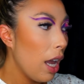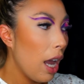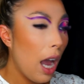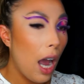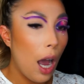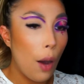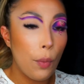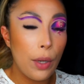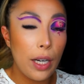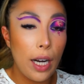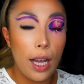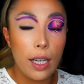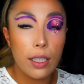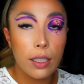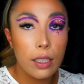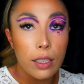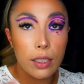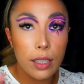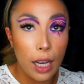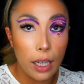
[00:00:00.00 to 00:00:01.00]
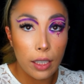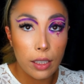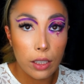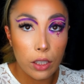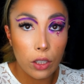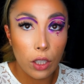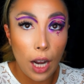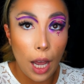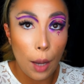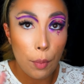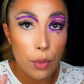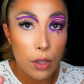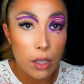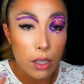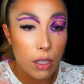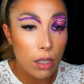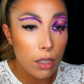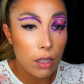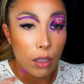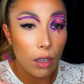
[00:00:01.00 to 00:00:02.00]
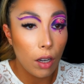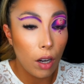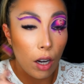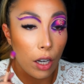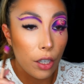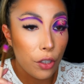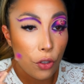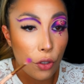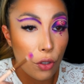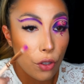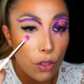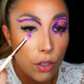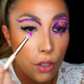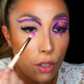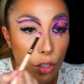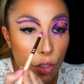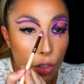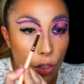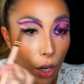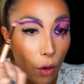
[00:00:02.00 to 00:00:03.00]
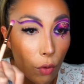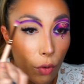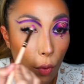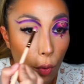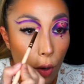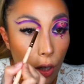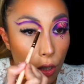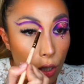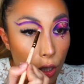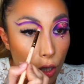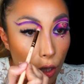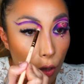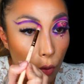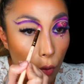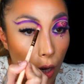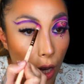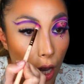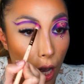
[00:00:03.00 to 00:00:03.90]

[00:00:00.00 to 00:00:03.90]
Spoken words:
and when anything technical happens, I just don't know what to do.